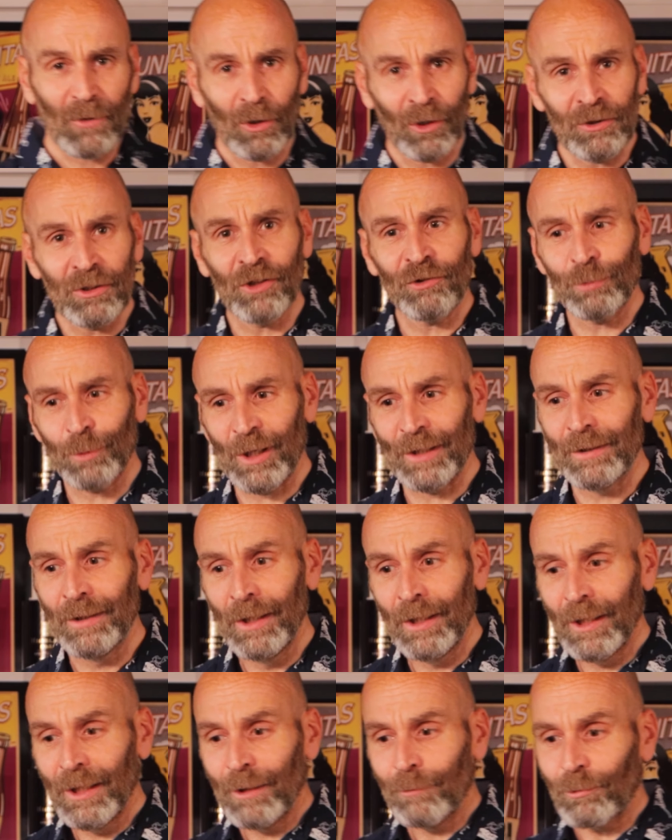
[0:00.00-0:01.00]
On this one,
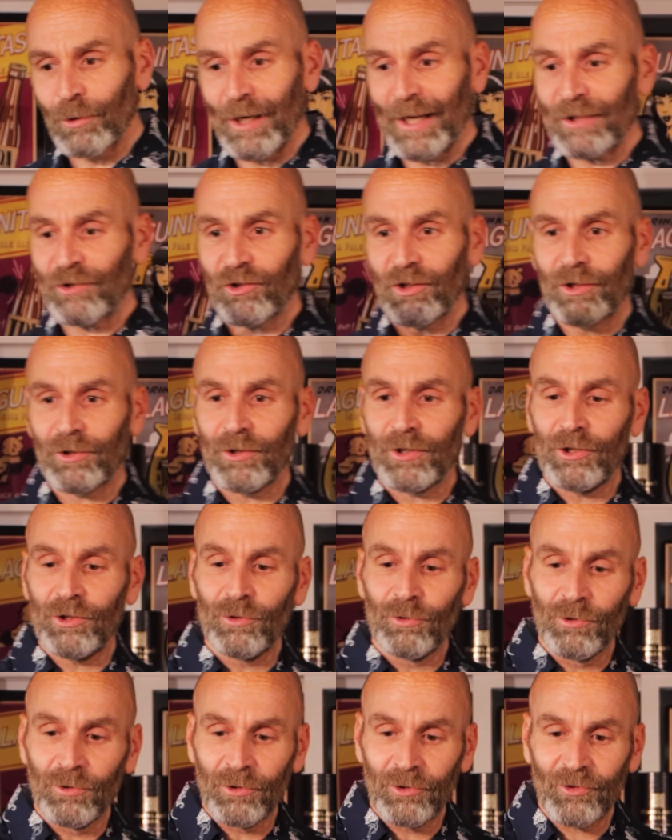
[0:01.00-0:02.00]
we're actually going to
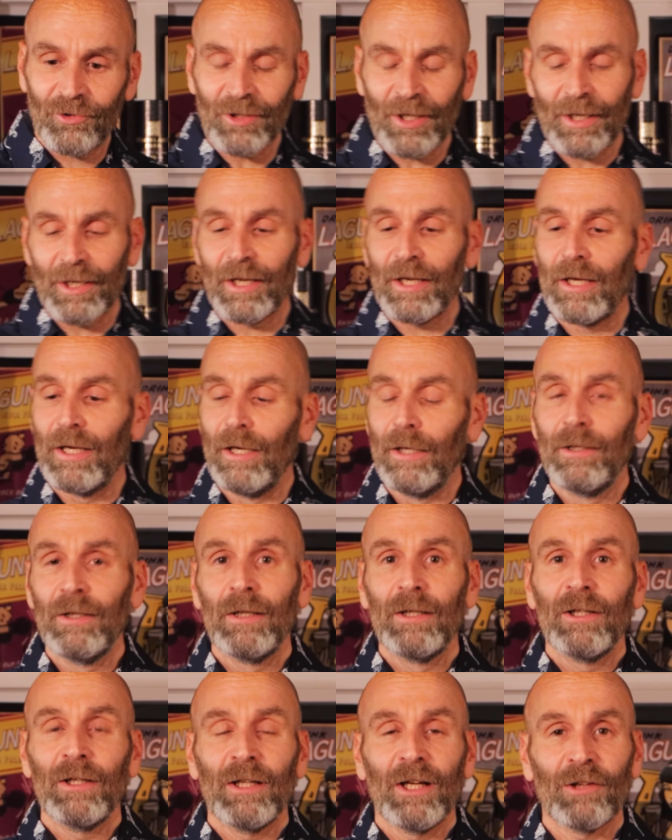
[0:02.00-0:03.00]
use a
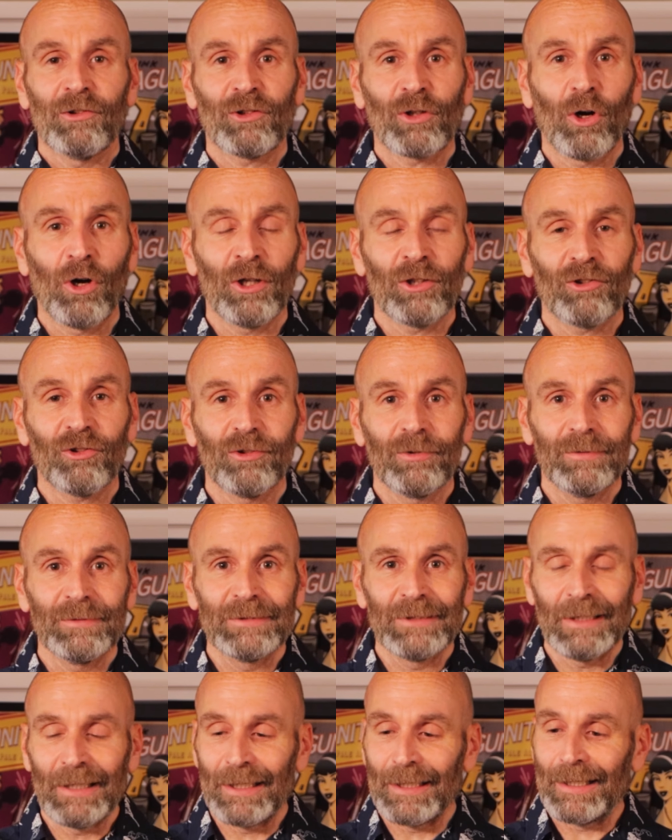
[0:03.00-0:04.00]
Scotch.
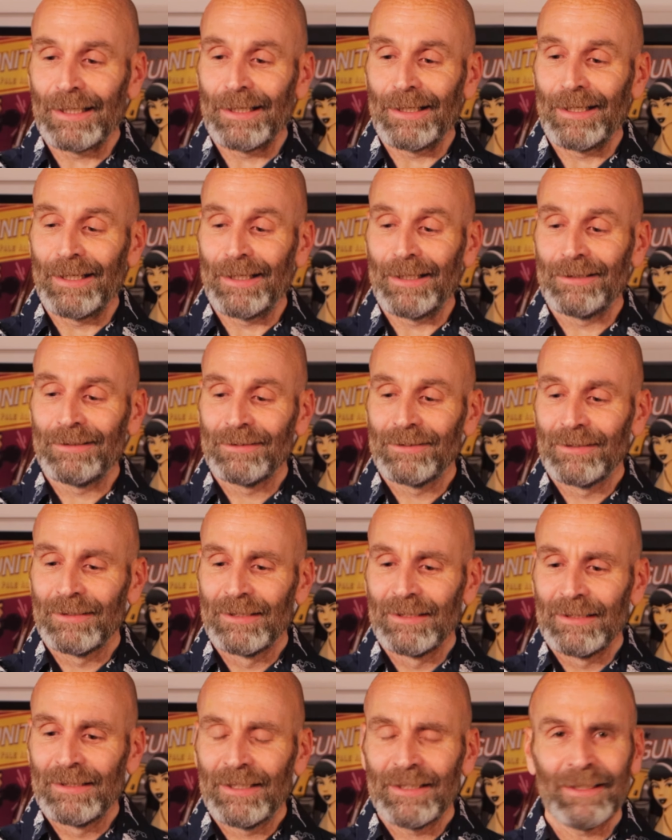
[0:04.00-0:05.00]

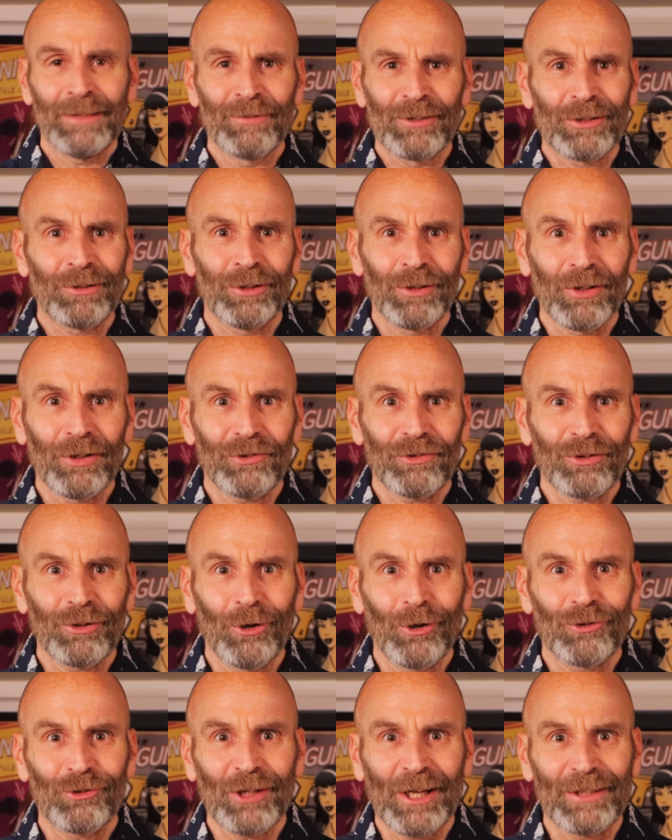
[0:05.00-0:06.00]
Never call it
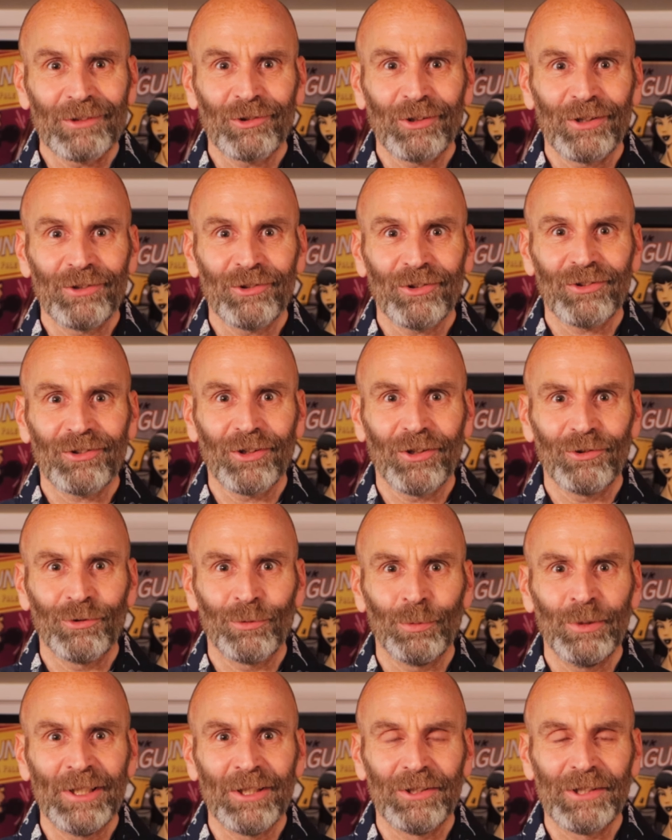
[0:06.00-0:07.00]
Scotch actually, it just
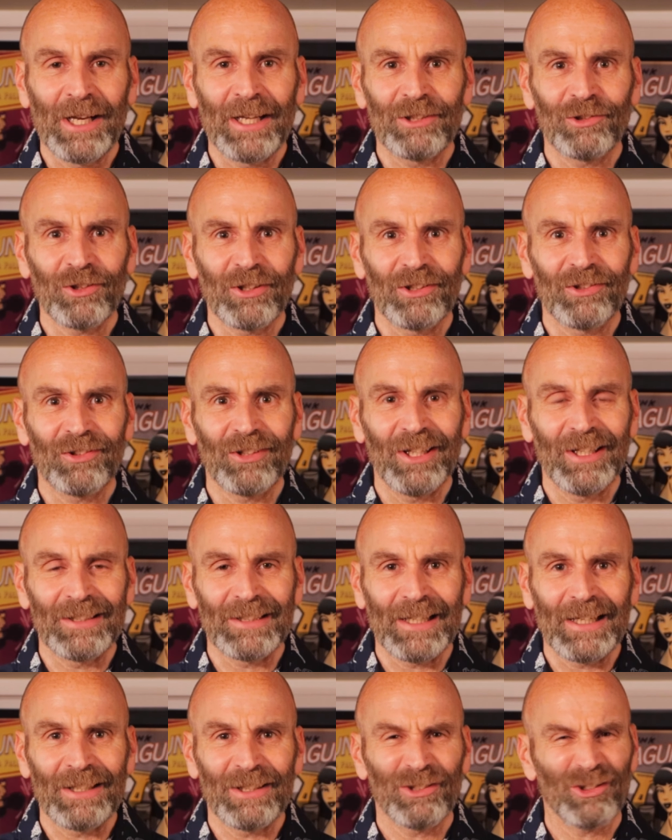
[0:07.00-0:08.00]
sounds weird actually saying
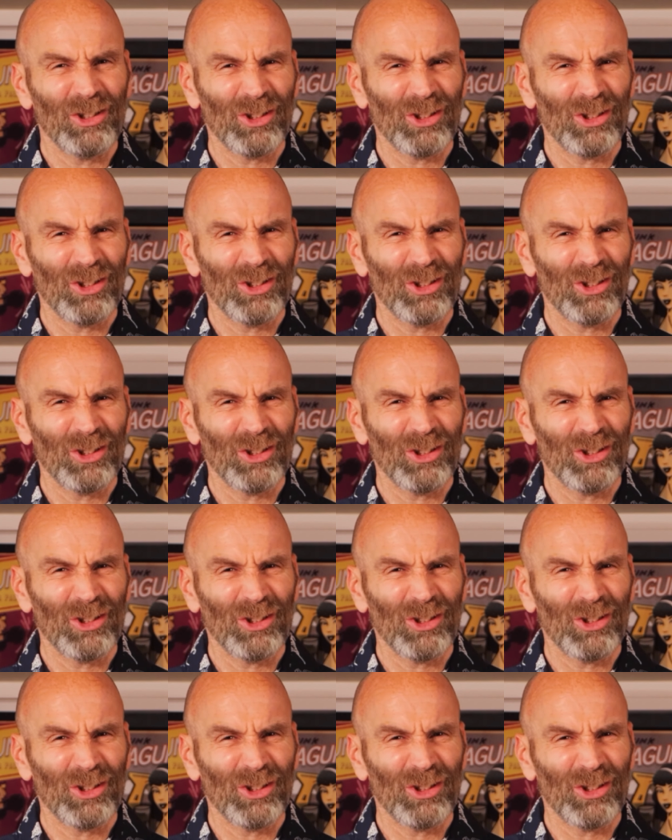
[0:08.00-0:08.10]
that.